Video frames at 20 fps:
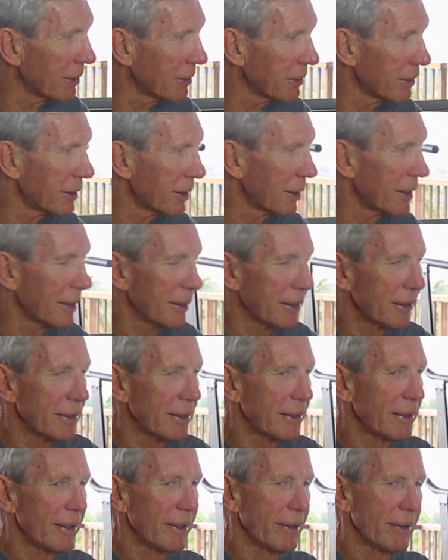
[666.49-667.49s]

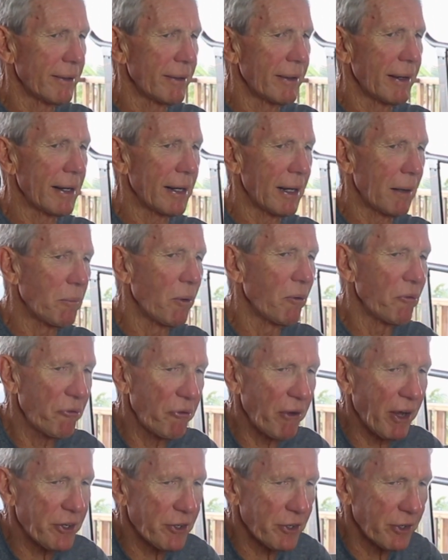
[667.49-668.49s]
and I'm old
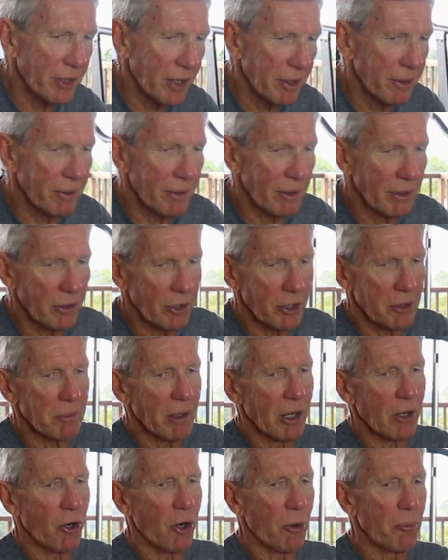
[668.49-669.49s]
fashioned in a lot of
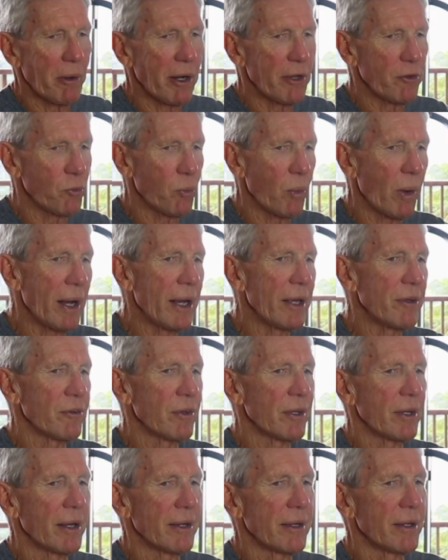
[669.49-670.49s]
my Comrades ways,
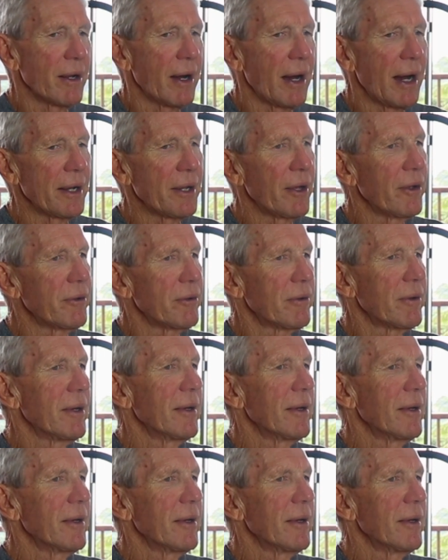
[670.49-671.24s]
and I don't